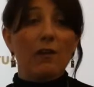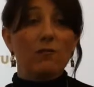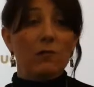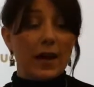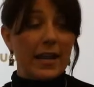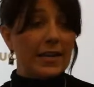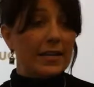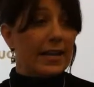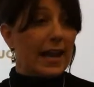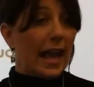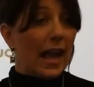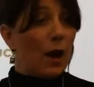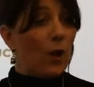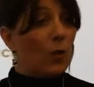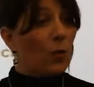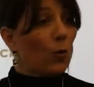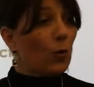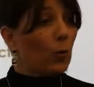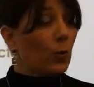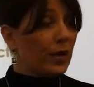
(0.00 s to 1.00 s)
Right
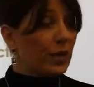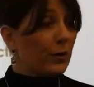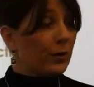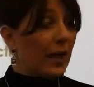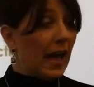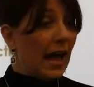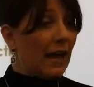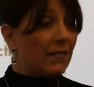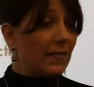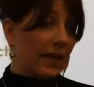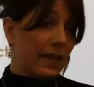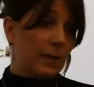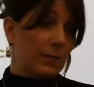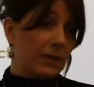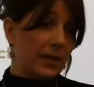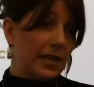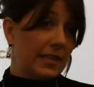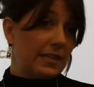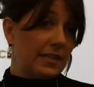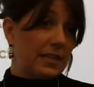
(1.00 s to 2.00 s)
now, we don't have that in
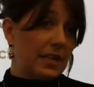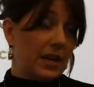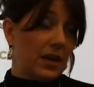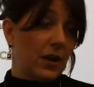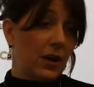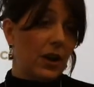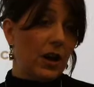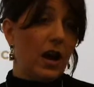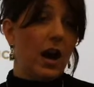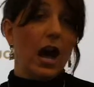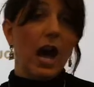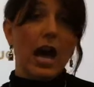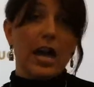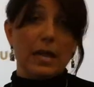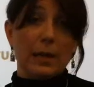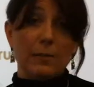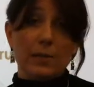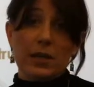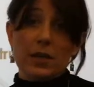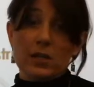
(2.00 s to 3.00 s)
place here. I
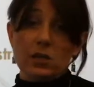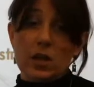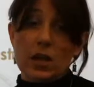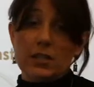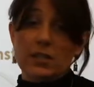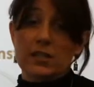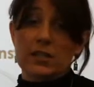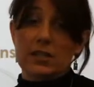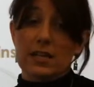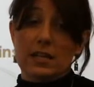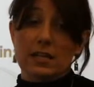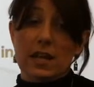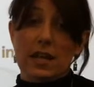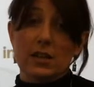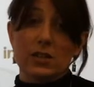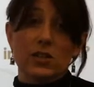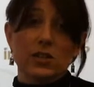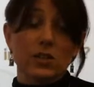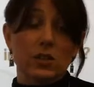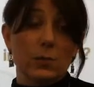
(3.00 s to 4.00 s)
am going to talk to the
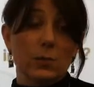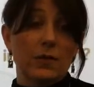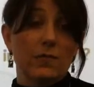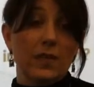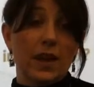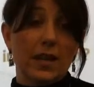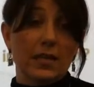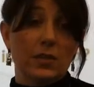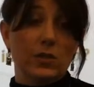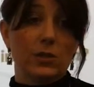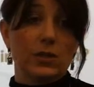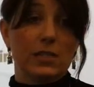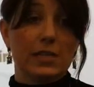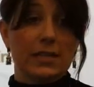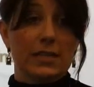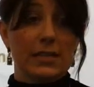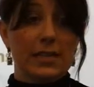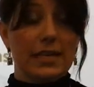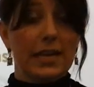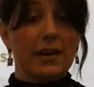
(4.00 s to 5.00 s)
technology supervisor to
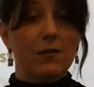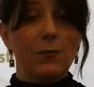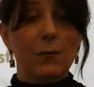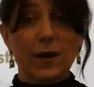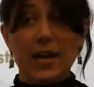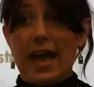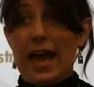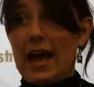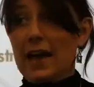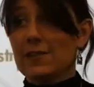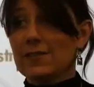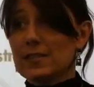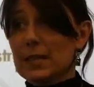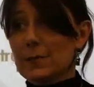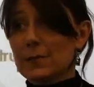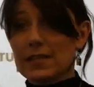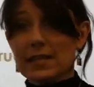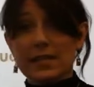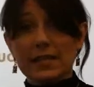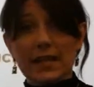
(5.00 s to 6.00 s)
see if we have
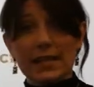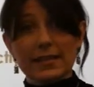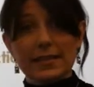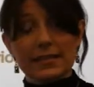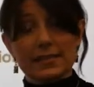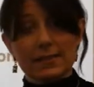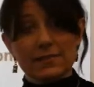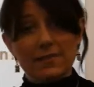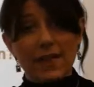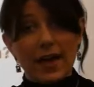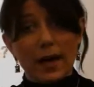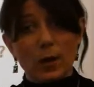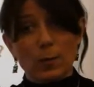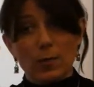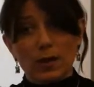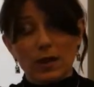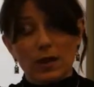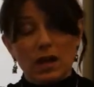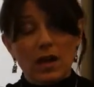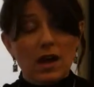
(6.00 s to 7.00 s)
something like this
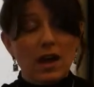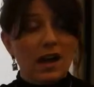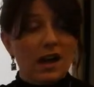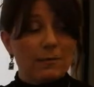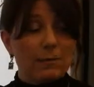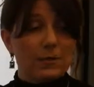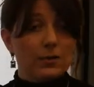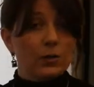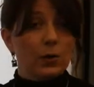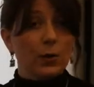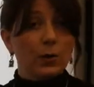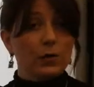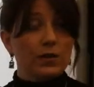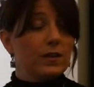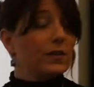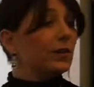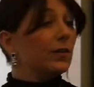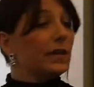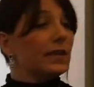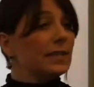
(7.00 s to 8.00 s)
available. I've been told
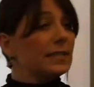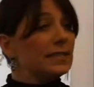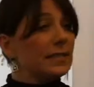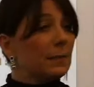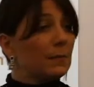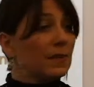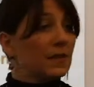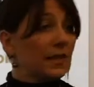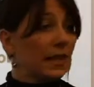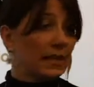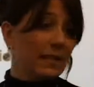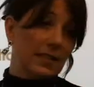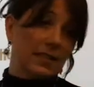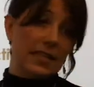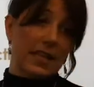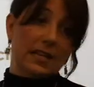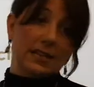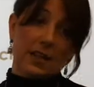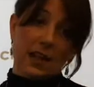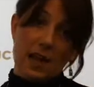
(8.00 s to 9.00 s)
that there is something like
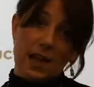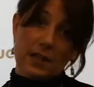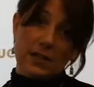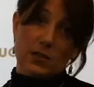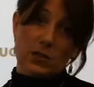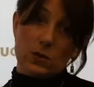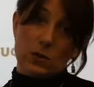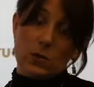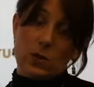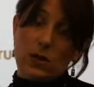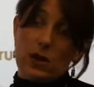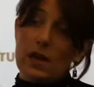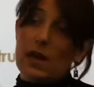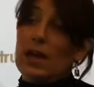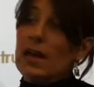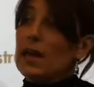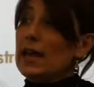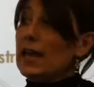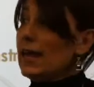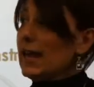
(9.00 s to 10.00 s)
this at the high school.
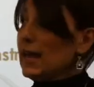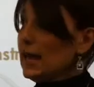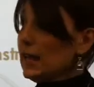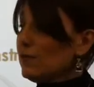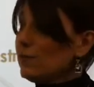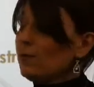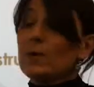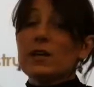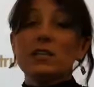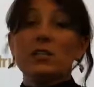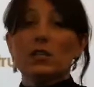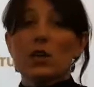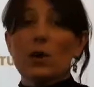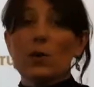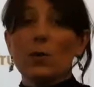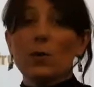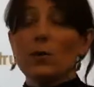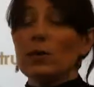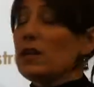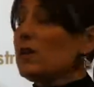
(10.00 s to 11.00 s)
If we
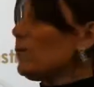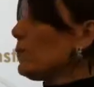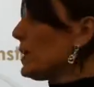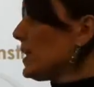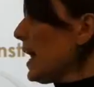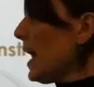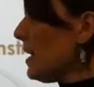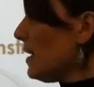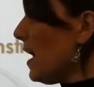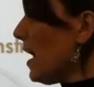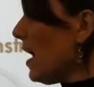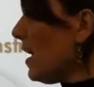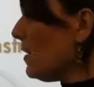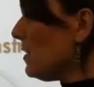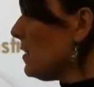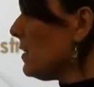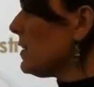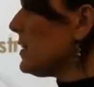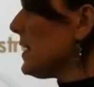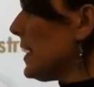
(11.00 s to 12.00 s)
cannot
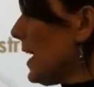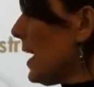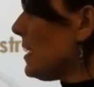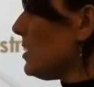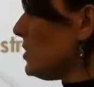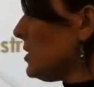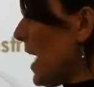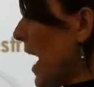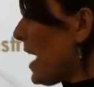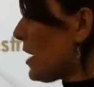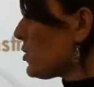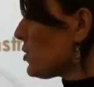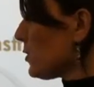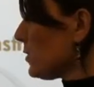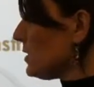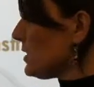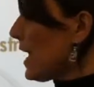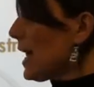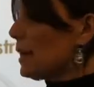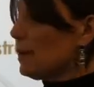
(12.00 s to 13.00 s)
get an
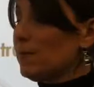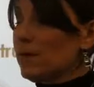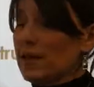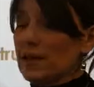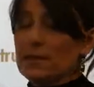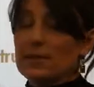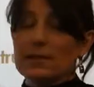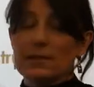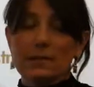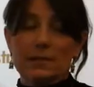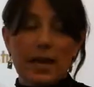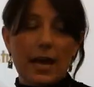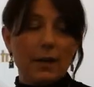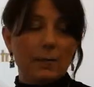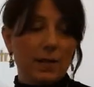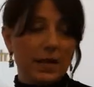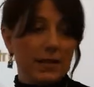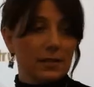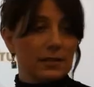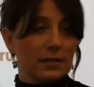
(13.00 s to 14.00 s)
actual
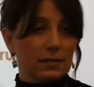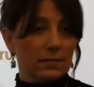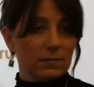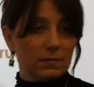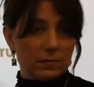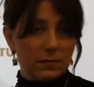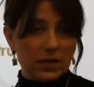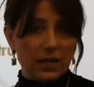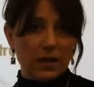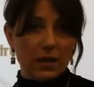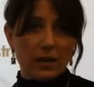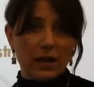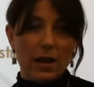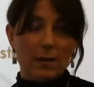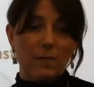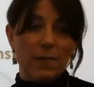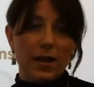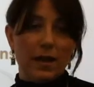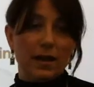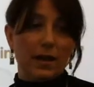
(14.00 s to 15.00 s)
database here
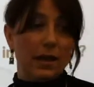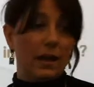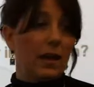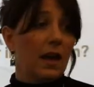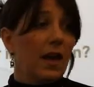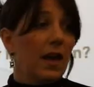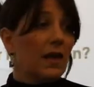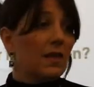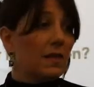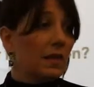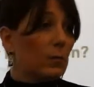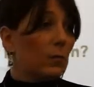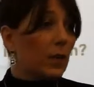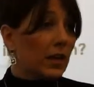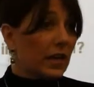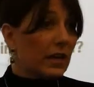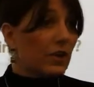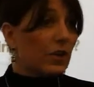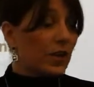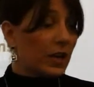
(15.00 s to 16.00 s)
at Bailey, then
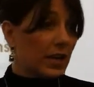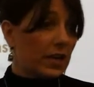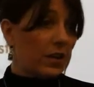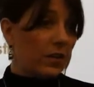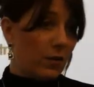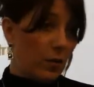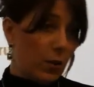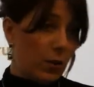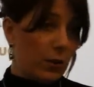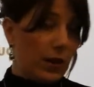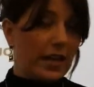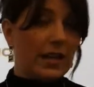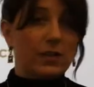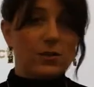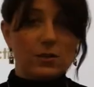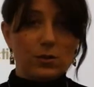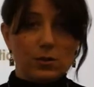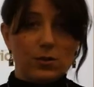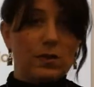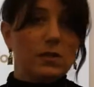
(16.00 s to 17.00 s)
we can create our own. I
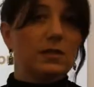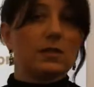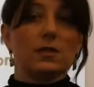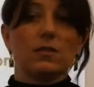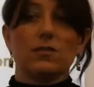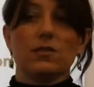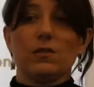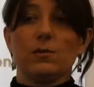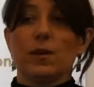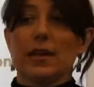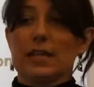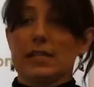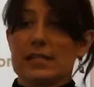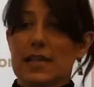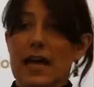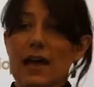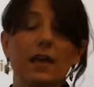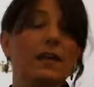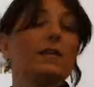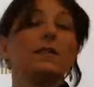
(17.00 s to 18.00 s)
can do this through
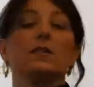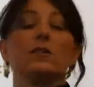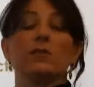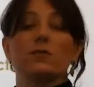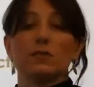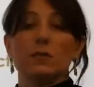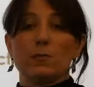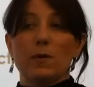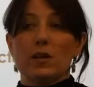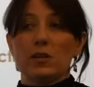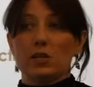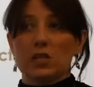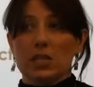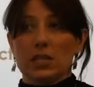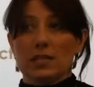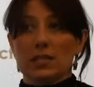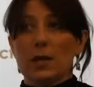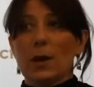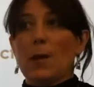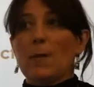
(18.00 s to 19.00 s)
Excel and through
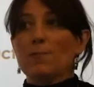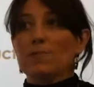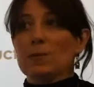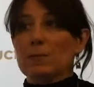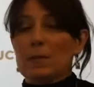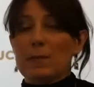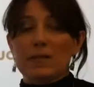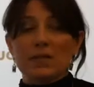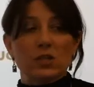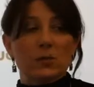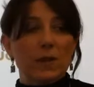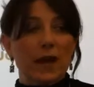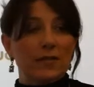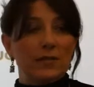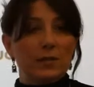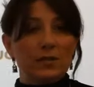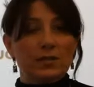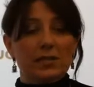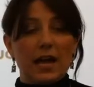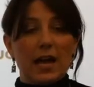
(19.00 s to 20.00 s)
spreadsheets. But Mr.
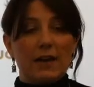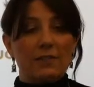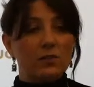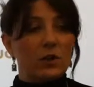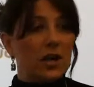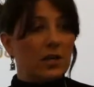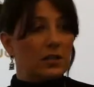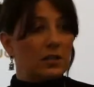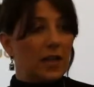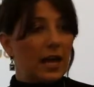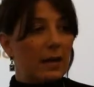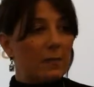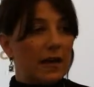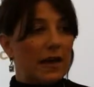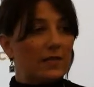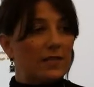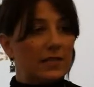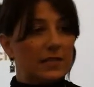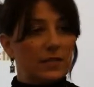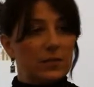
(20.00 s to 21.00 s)
Matthews and I have talked a lot
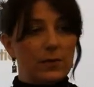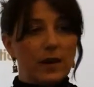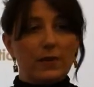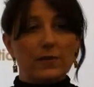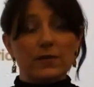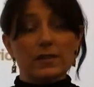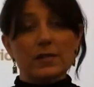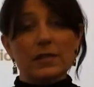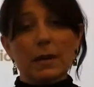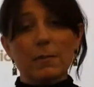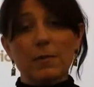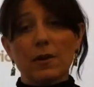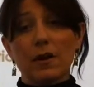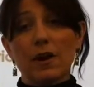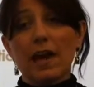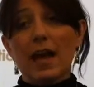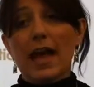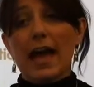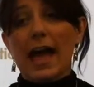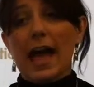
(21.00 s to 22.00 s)
about this throughout the
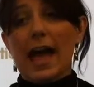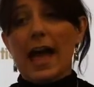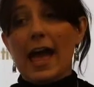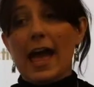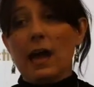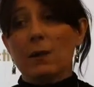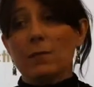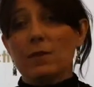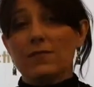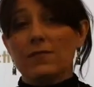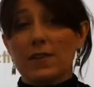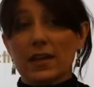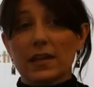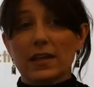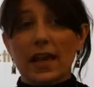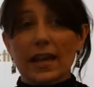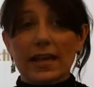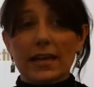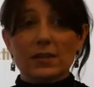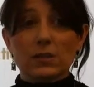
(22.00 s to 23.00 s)
summer, and we
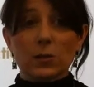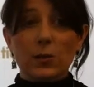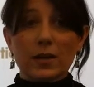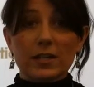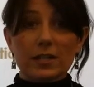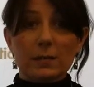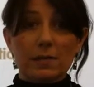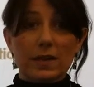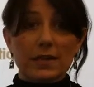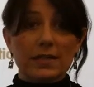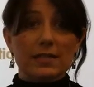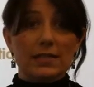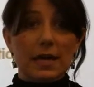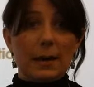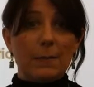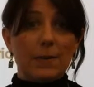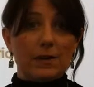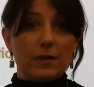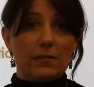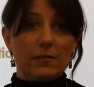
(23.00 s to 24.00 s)
feel like it's going to be a
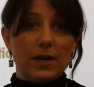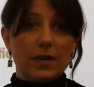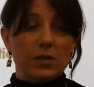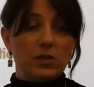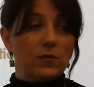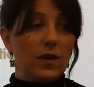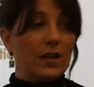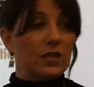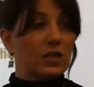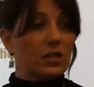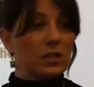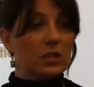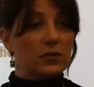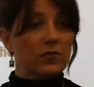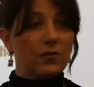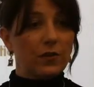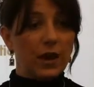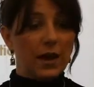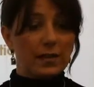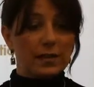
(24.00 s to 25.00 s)
step in the right direction
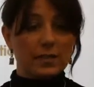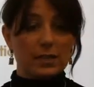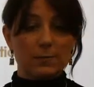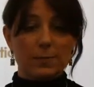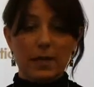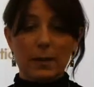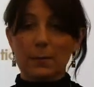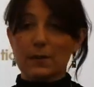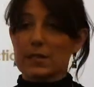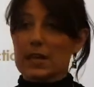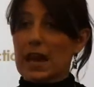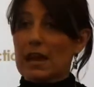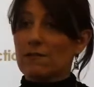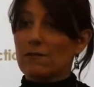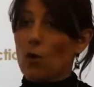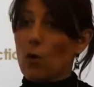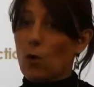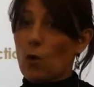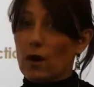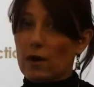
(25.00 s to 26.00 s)
for us to be able to have
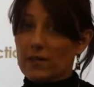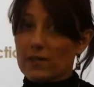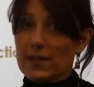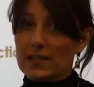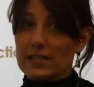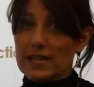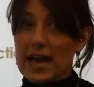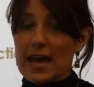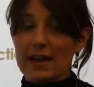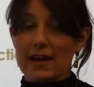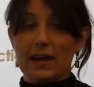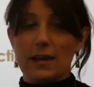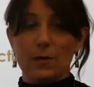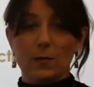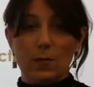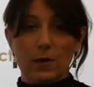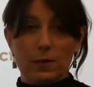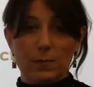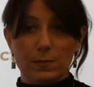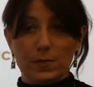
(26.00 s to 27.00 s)
all that data
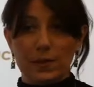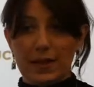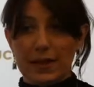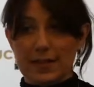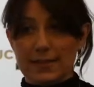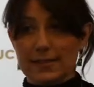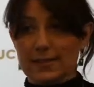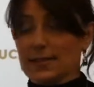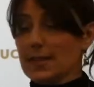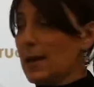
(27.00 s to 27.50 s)
in one place.